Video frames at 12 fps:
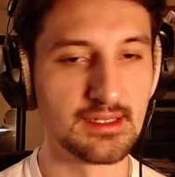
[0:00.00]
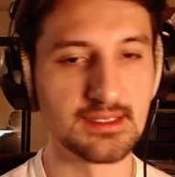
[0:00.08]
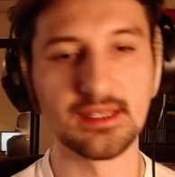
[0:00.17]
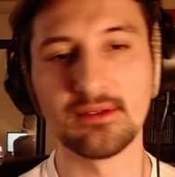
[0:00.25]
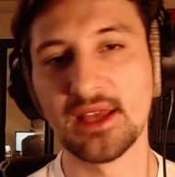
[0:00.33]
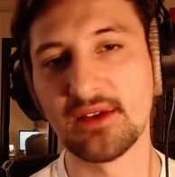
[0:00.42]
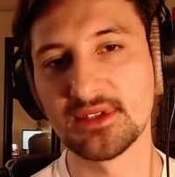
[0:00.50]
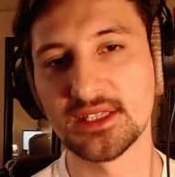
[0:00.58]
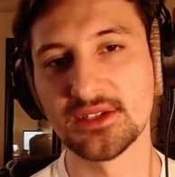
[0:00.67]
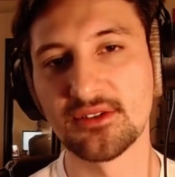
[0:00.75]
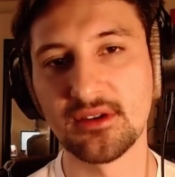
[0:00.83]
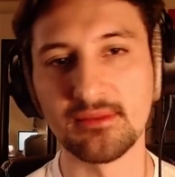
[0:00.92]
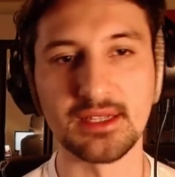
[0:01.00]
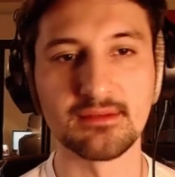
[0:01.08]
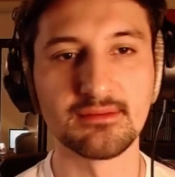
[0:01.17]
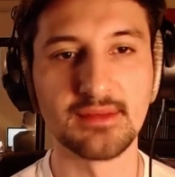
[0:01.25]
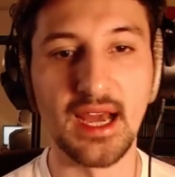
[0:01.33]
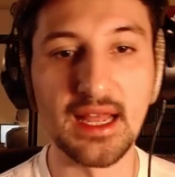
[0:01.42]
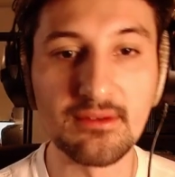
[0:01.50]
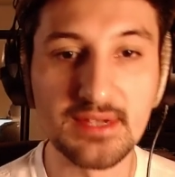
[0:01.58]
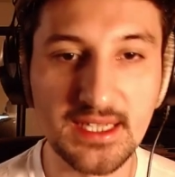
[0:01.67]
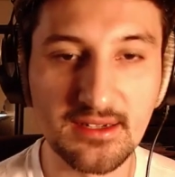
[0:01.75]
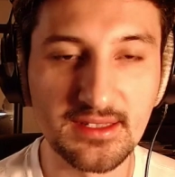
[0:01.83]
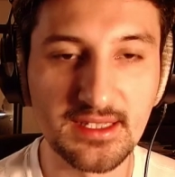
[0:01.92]
So then we have a disagreement. How do we
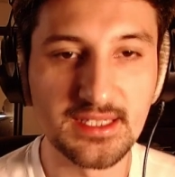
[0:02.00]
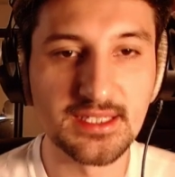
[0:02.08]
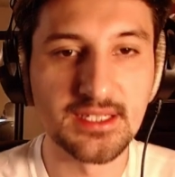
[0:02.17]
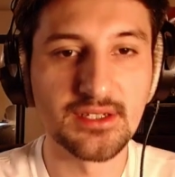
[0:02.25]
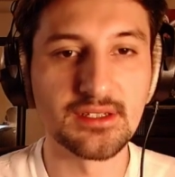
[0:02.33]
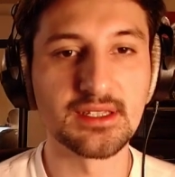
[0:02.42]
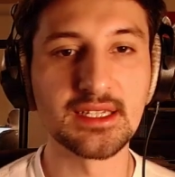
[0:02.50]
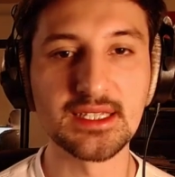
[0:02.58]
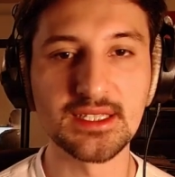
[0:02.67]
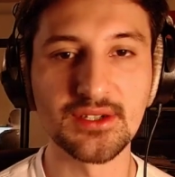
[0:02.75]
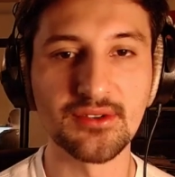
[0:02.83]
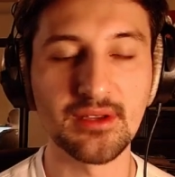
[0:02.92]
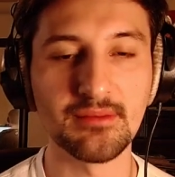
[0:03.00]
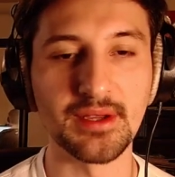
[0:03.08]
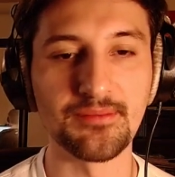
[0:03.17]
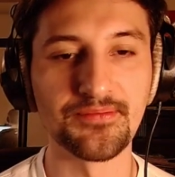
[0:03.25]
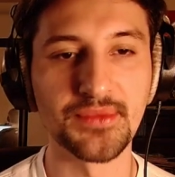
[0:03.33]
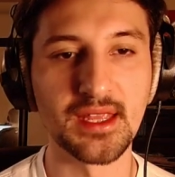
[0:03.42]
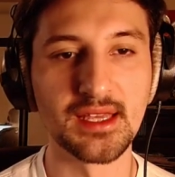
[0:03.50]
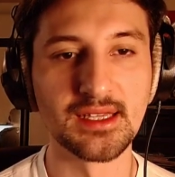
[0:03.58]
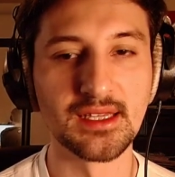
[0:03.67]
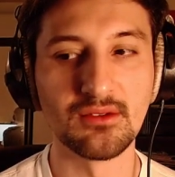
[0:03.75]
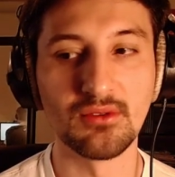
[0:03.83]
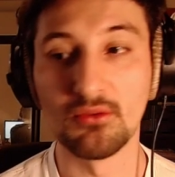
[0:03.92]
settle the disagreement?
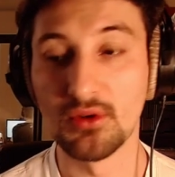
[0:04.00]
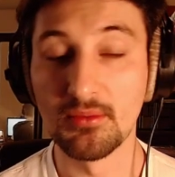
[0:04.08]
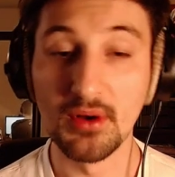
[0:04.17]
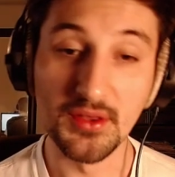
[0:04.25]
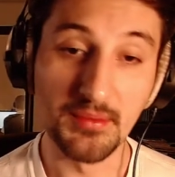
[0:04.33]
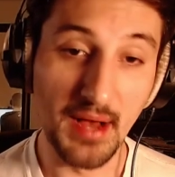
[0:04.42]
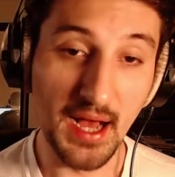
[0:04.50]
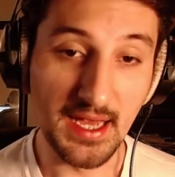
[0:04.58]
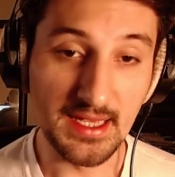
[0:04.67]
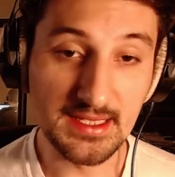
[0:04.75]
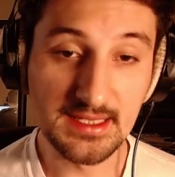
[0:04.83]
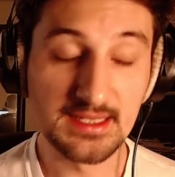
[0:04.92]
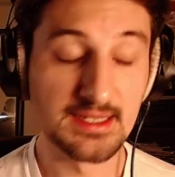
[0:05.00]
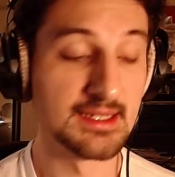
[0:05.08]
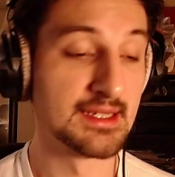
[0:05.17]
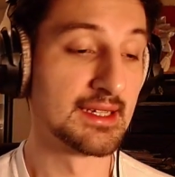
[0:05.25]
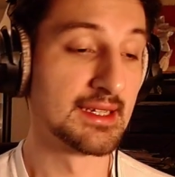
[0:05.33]
Well, we're both biased.